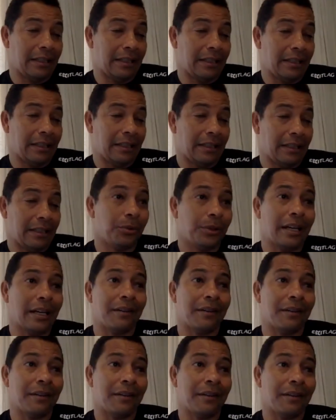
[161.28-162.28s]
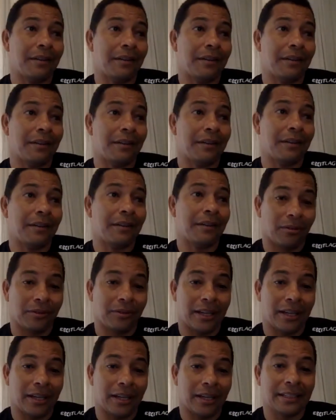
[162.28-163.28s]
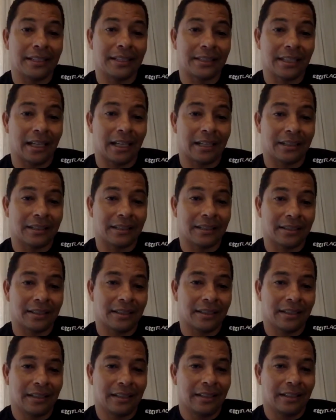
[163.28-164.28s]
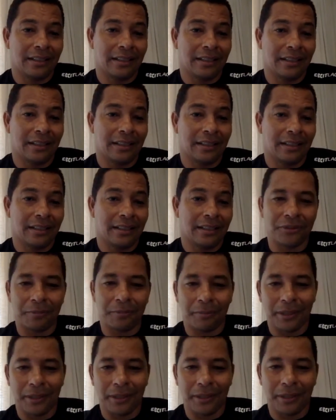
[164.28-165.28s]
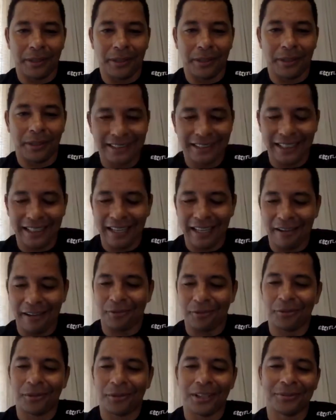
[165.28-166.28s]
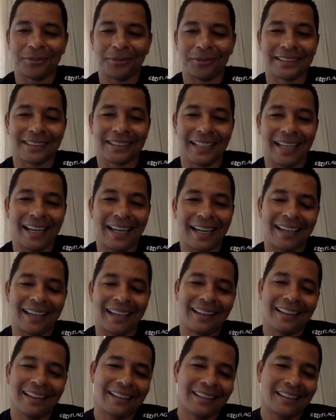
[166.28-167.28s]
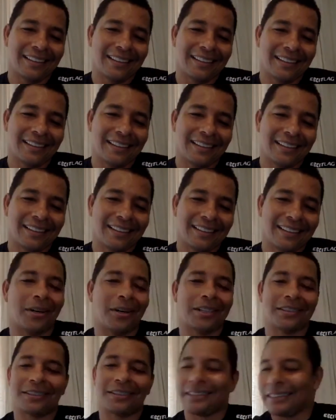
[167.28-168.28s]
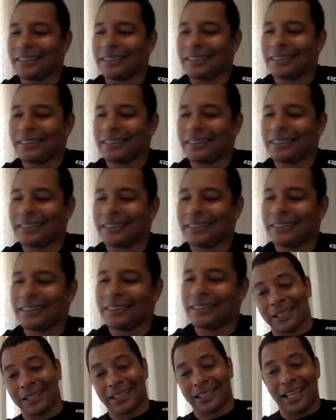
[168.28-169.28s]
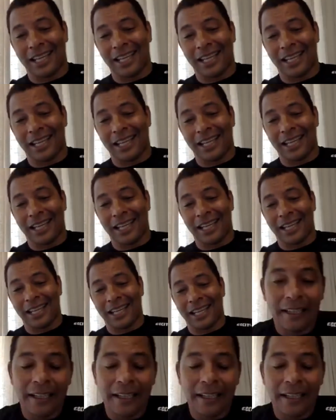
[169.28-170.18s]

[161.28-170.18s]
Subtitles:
you know, we never spoke of any challenge. None of the players, everyone was there. Sometimes was quite scary.